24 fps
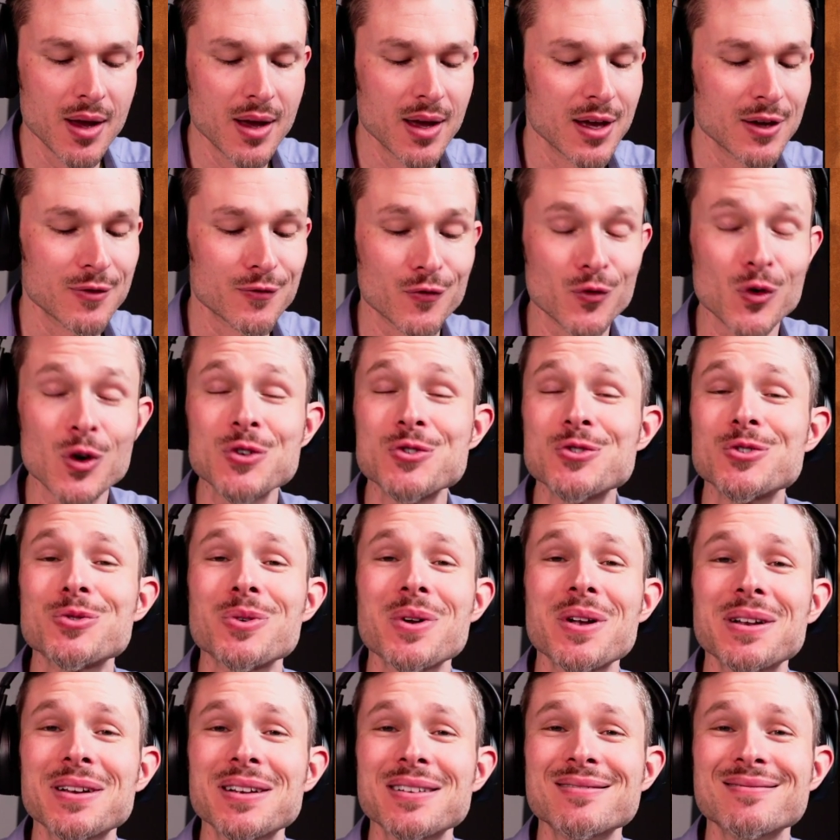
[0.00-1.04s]
it
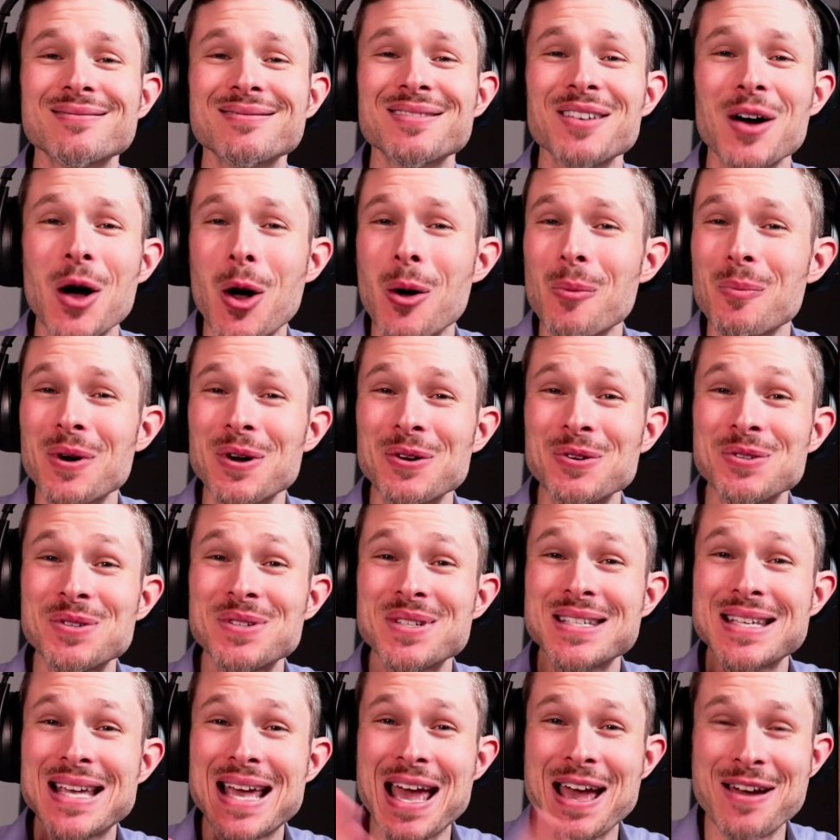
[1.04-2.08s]
frustrated
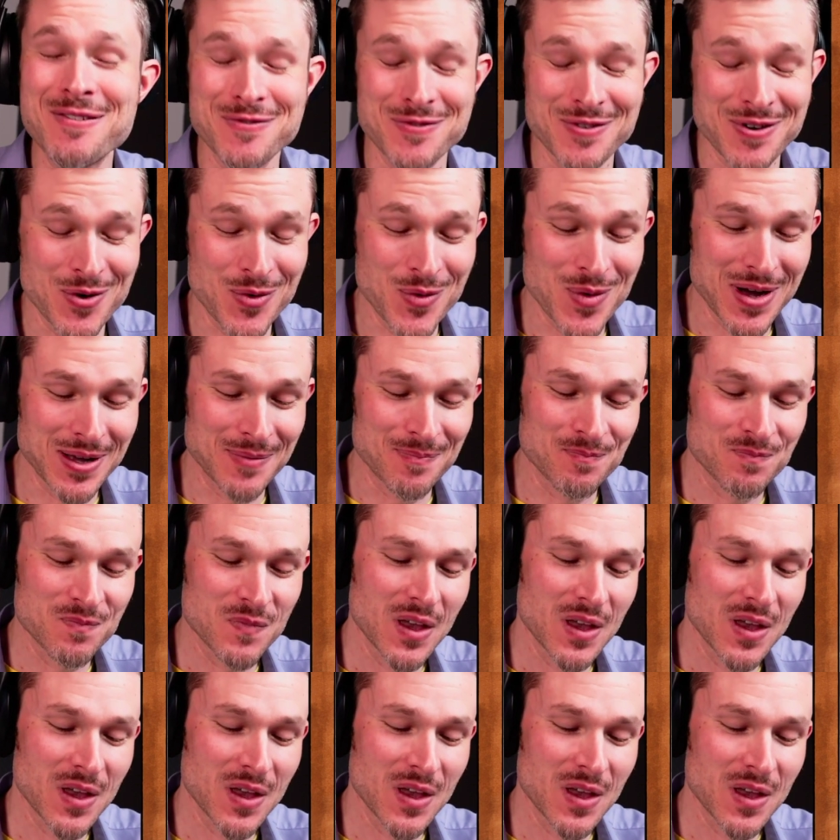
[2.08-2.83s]
almost everyone.